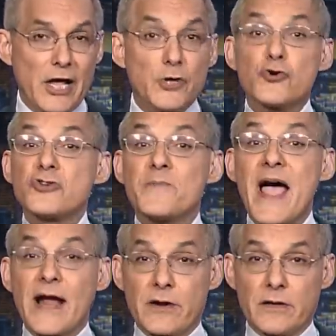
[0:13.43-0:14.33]
George
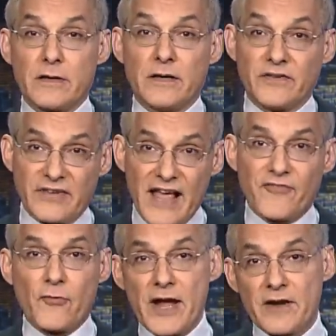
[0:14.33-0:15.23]
Packer, a
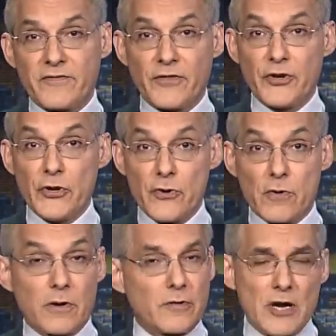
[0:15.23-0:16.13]
staff writer for The New
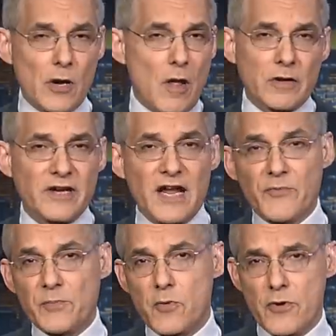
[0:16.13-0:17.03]
Yorker and longtime
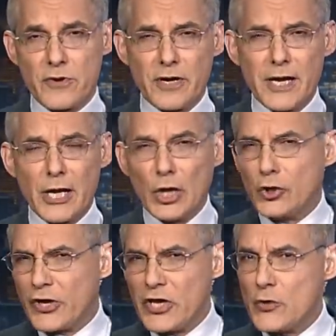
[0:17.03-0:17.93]
reporter,
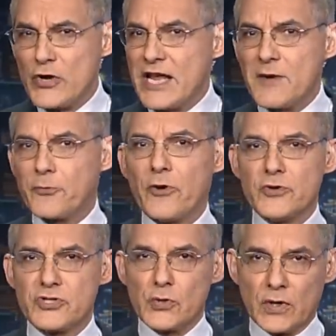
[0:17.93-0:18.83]
took a unique
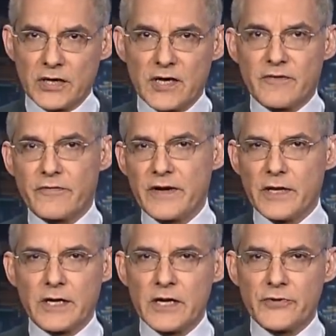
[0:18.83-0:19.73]
approach to uncovering the
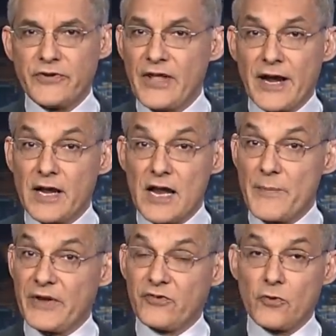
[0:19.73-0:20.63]
country's
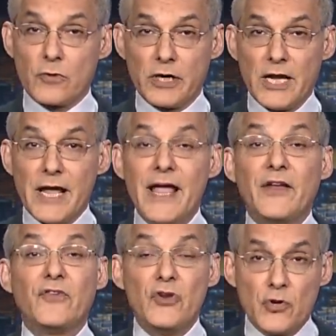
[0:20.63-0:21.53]
economic story in
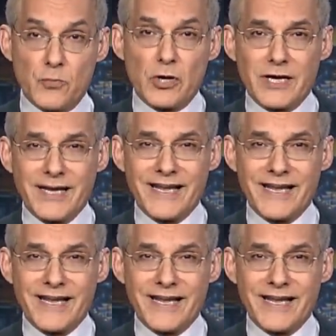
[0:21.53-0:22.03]
his new book,